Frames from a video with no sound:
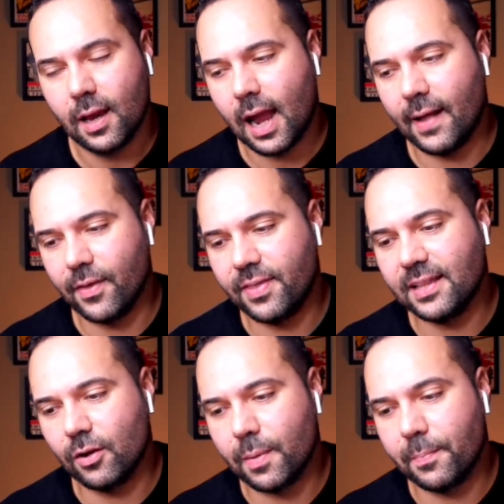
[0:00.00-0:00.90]
And the thing
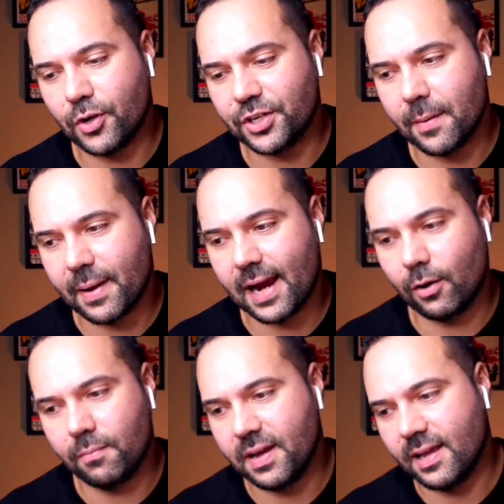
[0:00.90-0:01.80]
that will be pushing it back
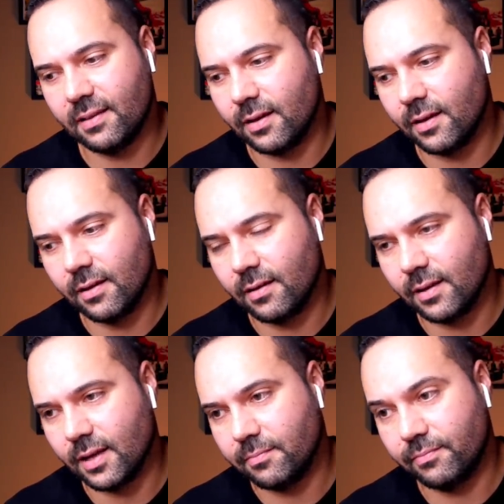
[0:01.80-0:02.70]
will be the